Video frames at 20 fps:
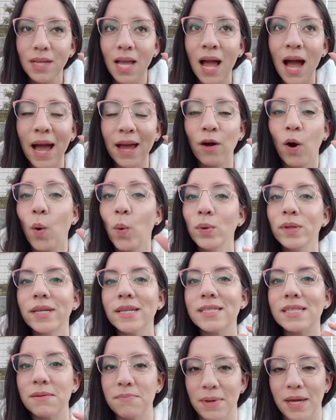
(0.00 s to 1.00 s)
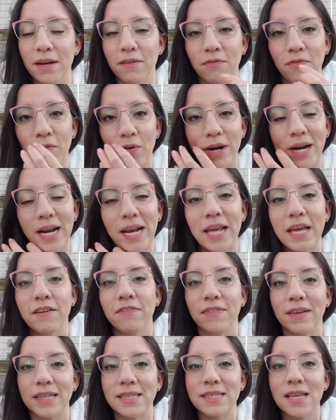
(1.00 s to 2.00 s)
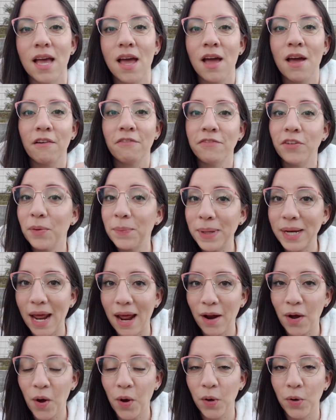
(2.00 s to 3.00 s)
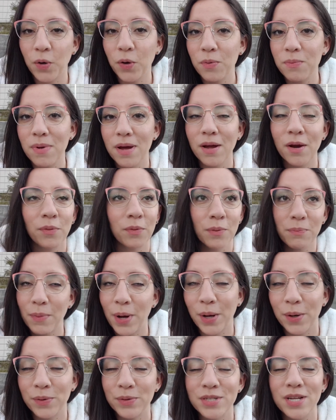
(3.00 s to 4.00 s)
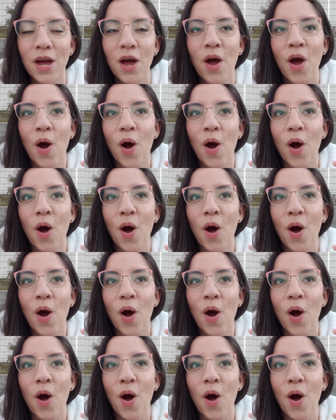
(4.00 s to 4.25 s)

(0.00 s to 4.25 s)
I only submit for it if it's filming at home, remote,